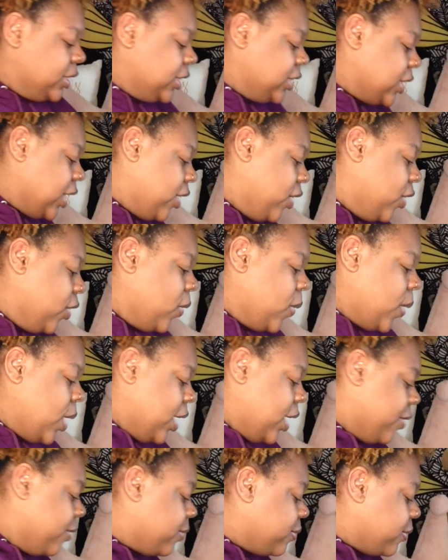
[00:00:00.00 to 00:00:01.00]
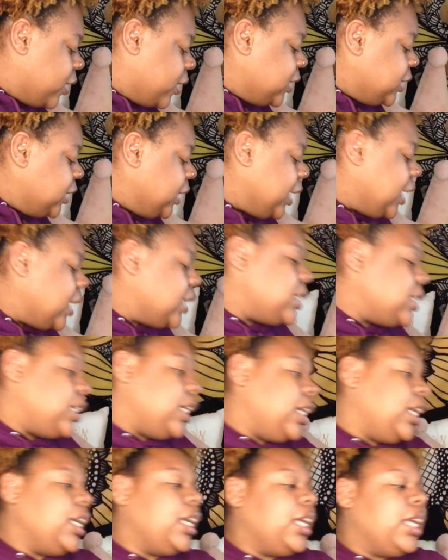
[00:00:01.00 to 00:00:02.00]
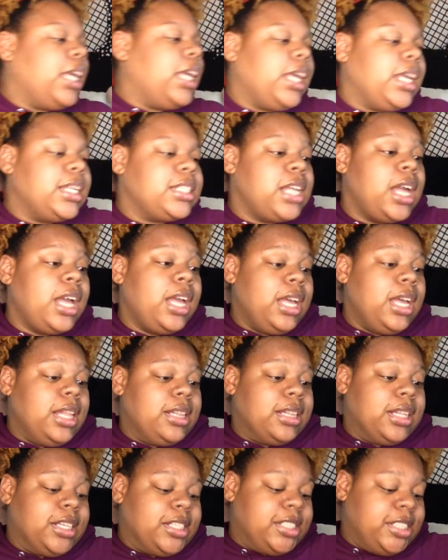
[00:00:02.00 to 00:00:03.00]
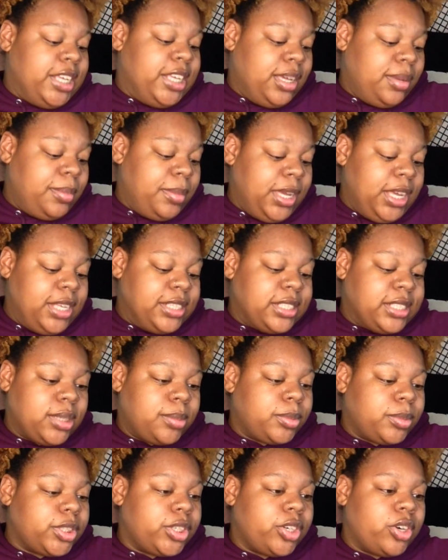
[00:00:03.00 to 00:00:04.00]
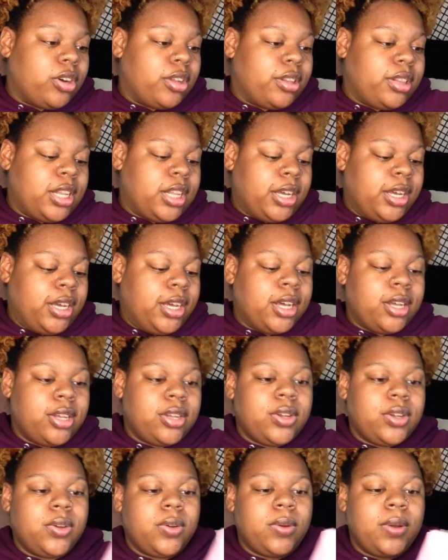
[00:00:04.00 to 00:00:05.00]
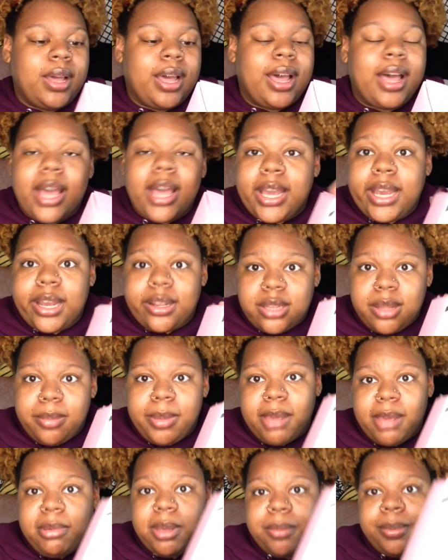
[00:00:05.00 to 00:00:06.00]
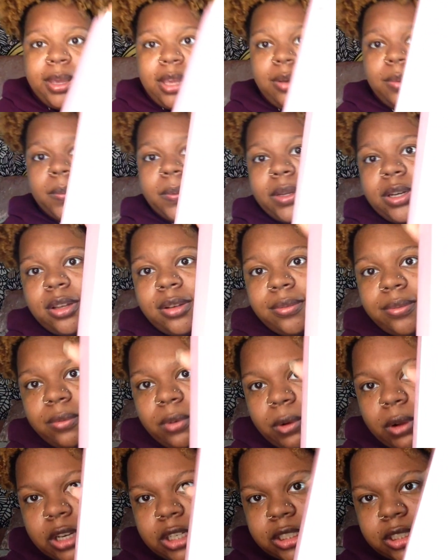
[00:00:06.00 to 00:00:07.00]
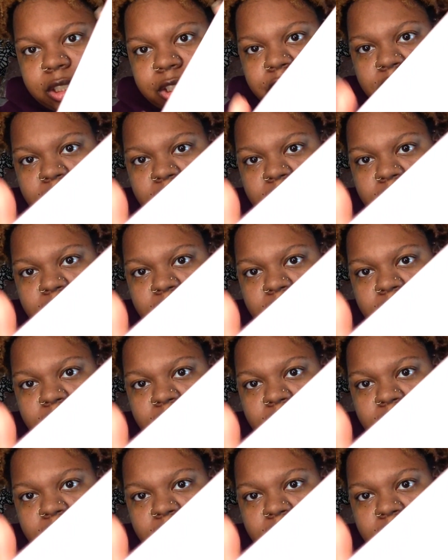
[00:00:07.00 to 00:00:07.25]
So first thing I see is the Teami tumbler on the go. I got the baby pink one, of course, because